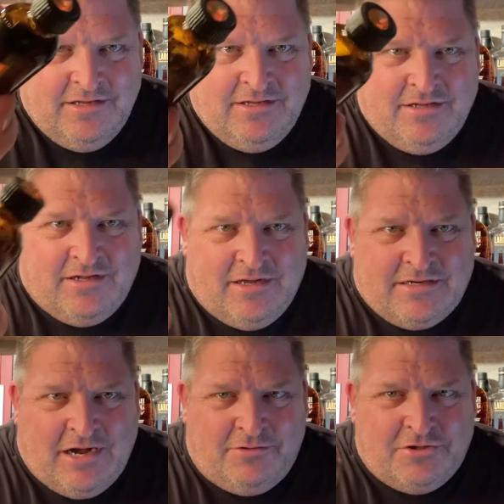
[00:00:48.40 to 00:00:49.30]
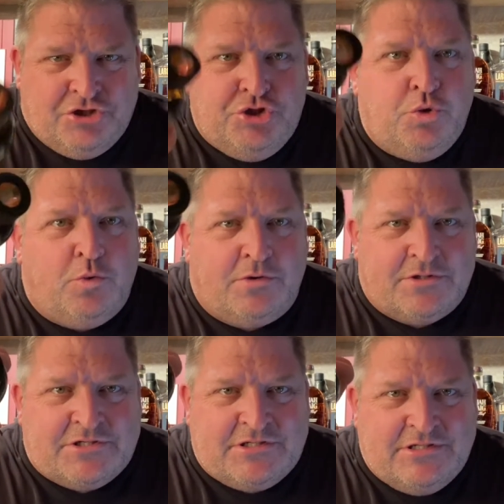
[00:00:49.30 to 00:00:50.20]
colored
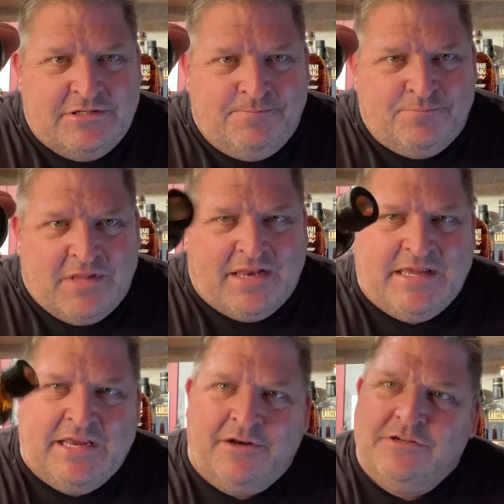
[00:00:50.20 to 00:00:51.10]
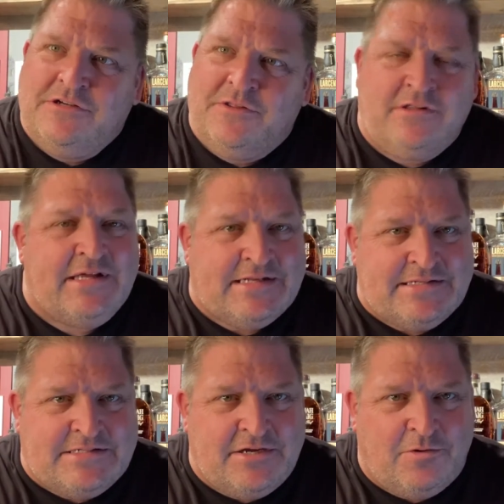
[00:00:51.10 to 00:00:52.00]
jewels adhered to the
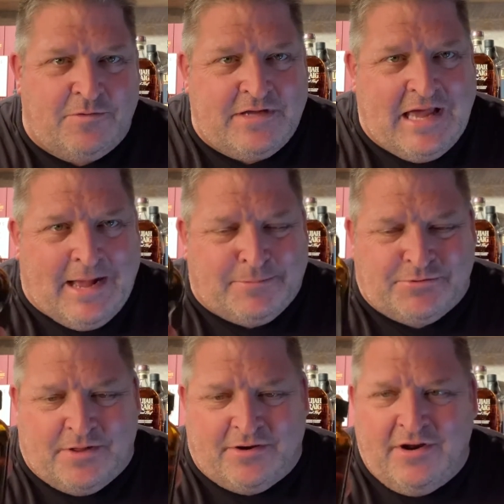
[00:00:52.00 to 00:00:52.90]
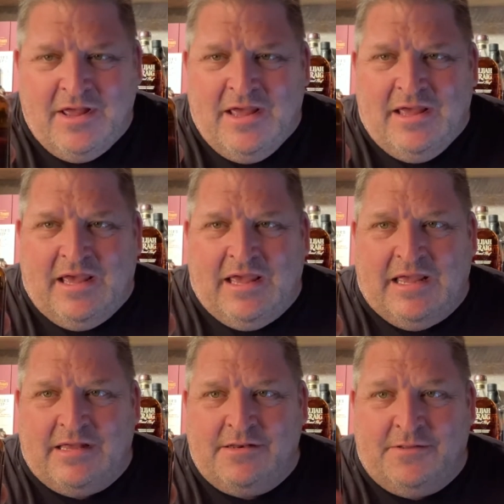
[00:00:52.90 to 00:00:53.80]
lids, or the caps rather,
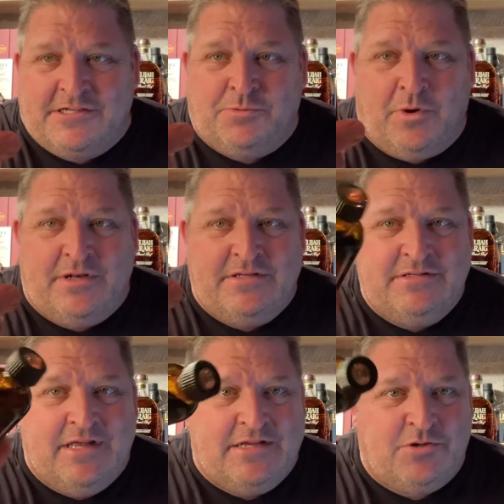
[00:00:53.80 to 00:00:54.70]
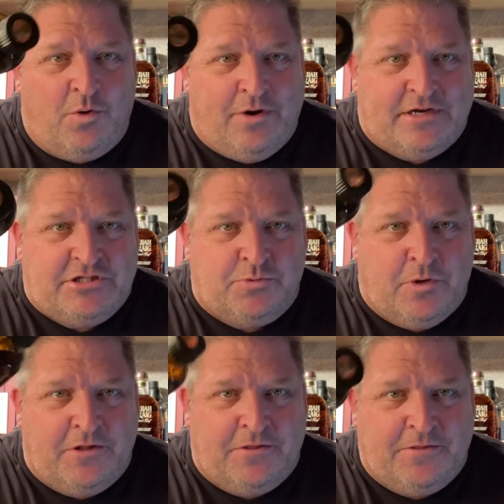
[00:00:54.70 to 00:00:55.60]
and this one is orange
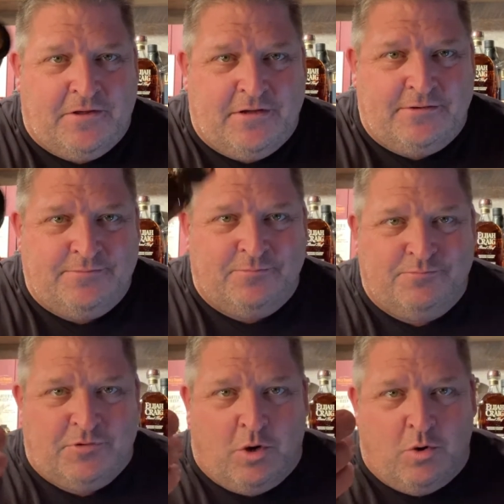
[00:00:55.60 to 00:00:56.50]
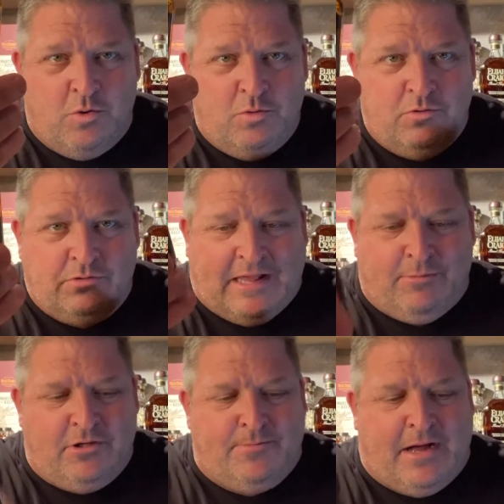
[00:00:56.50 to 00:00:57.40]
with no
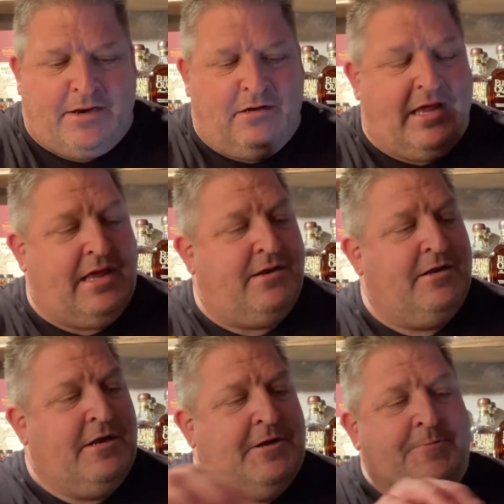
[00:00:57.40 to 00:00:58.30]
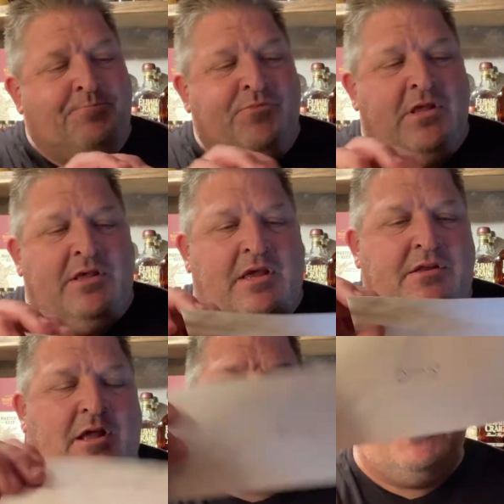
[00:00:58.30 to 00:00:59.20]
label in the bottle, and it
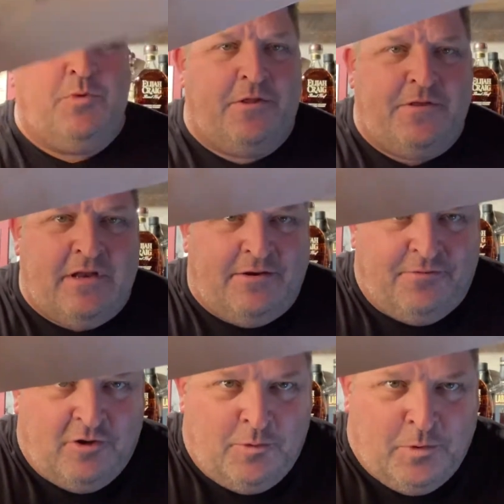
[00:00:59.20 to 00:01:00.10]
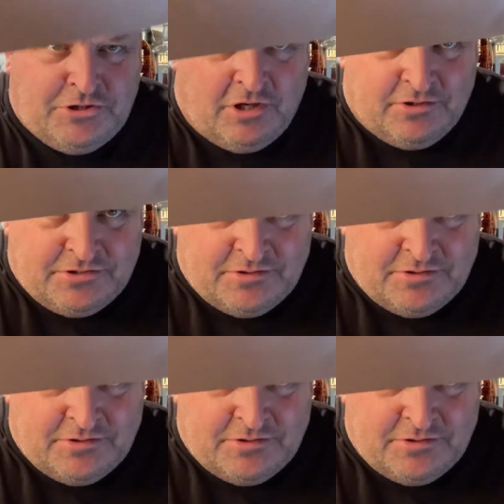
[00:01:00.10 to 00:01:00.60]
comes with an envelope which also